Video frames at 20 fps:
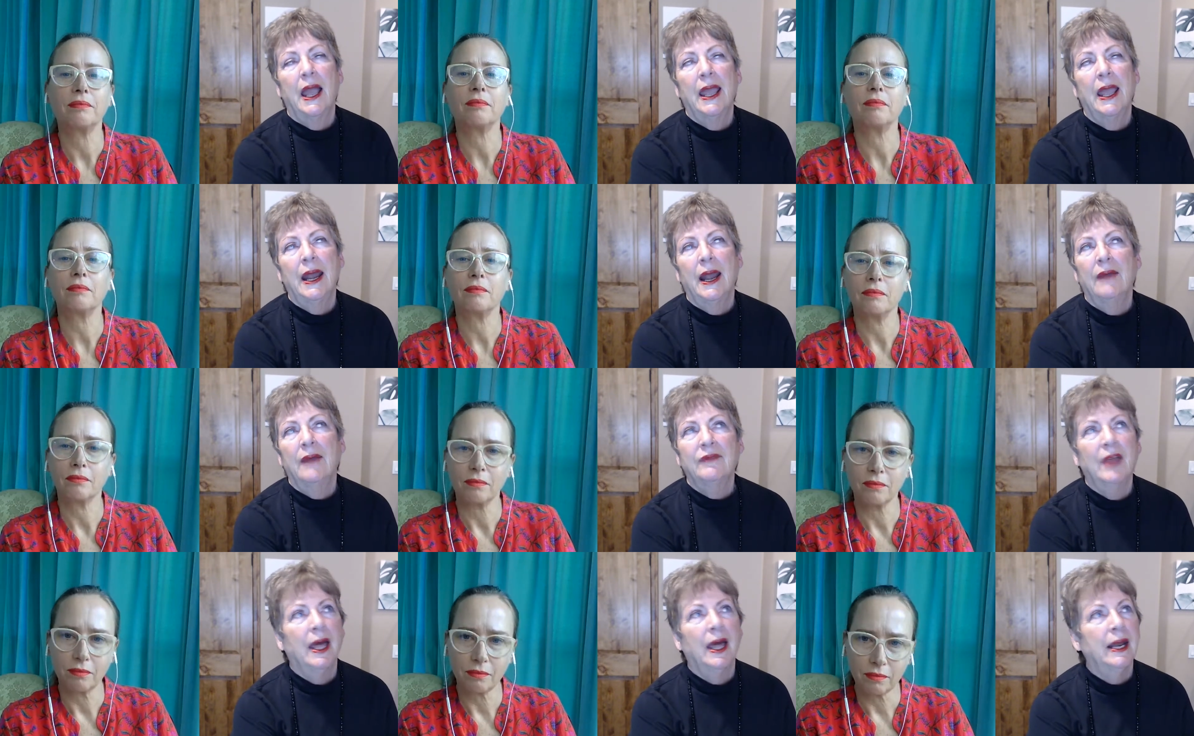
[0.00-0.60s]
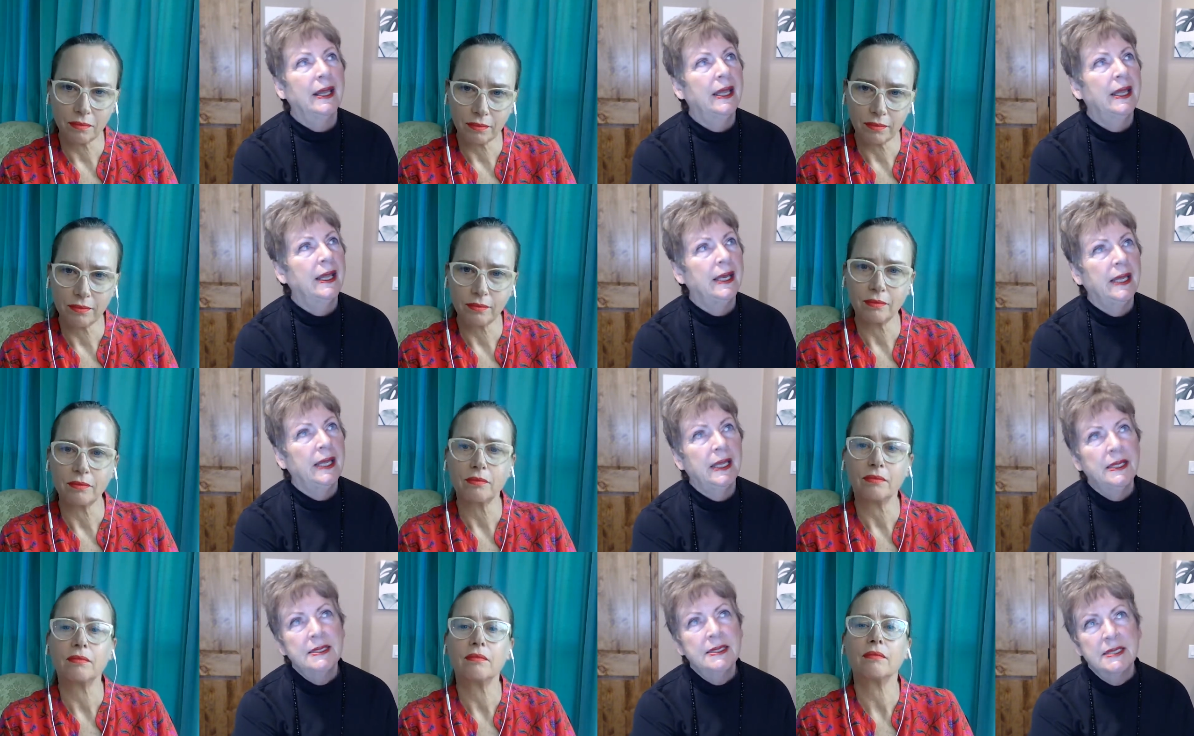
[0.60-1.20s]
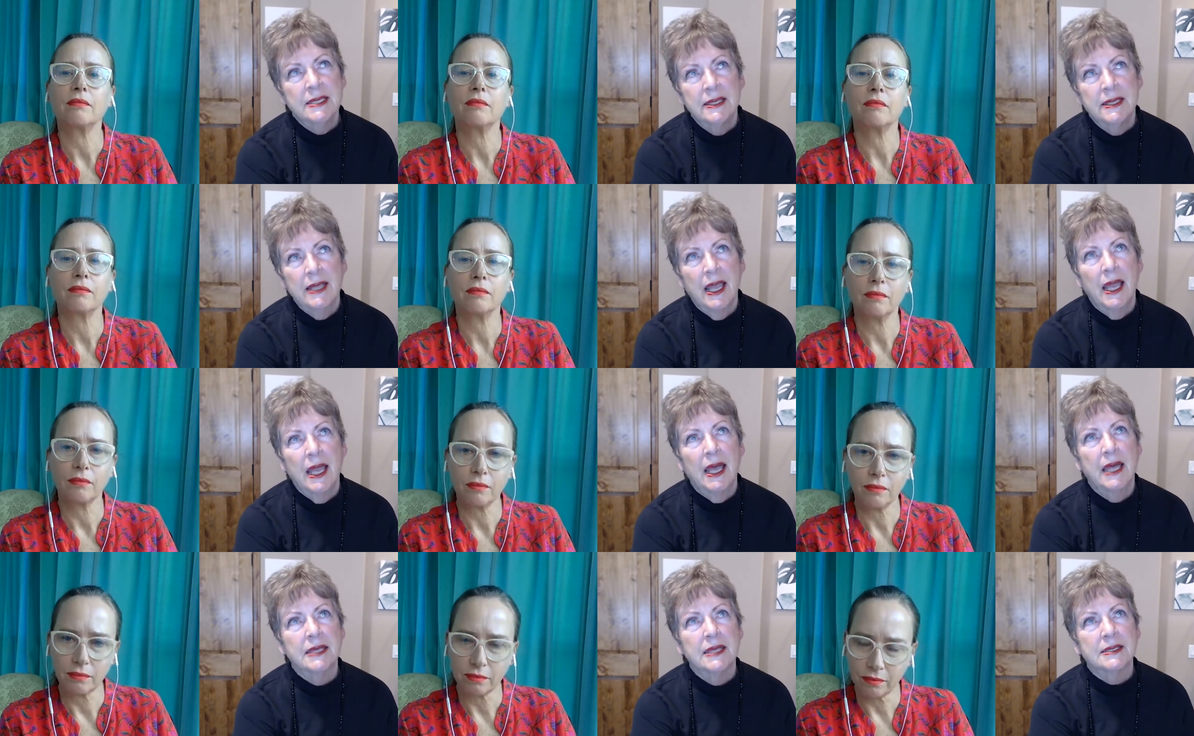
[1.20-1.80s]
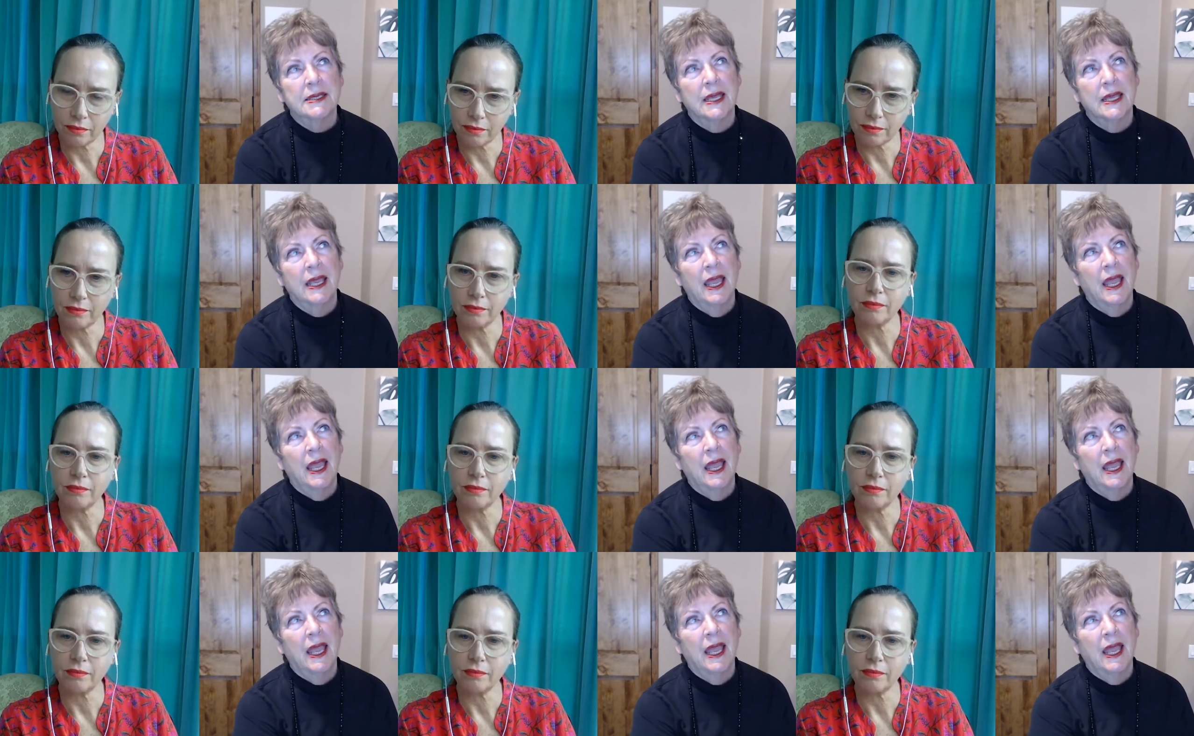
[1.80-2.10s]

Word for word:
Speaker 1: And I've got to get into that